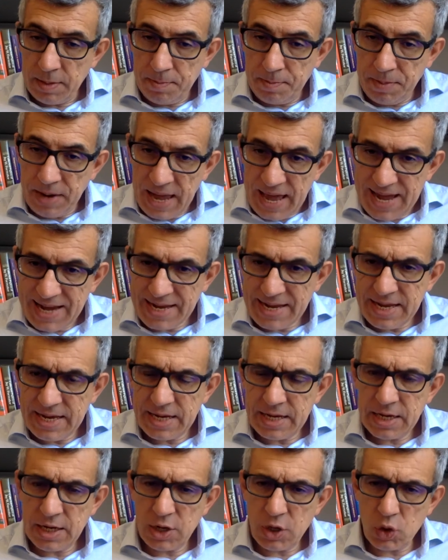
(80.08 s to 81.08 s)

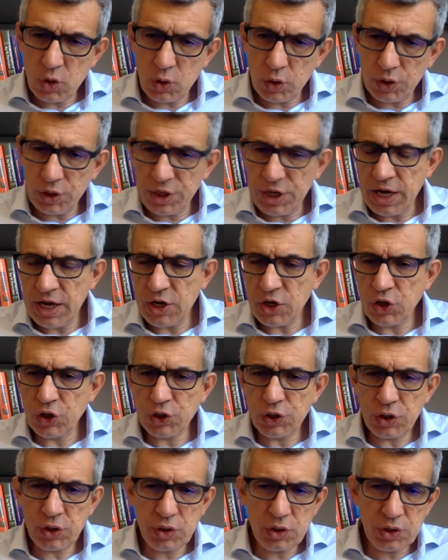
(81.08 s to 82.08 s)
planning,
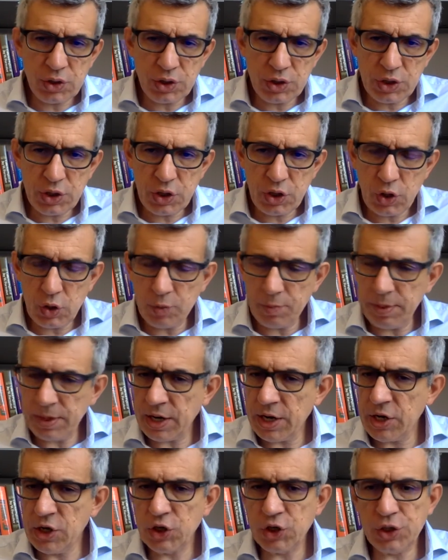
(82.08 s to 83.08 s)
coordination,
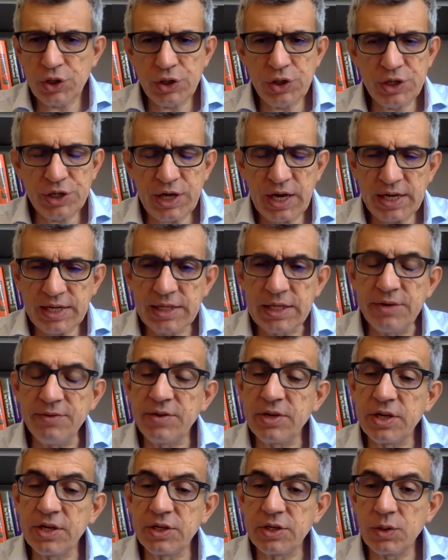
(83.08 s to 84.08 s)
operations,
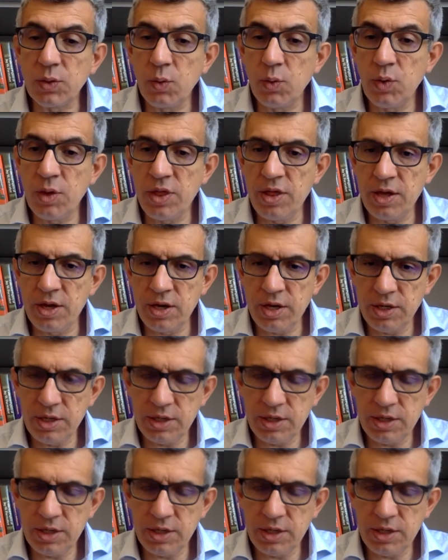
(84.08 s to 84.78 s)
activities within it.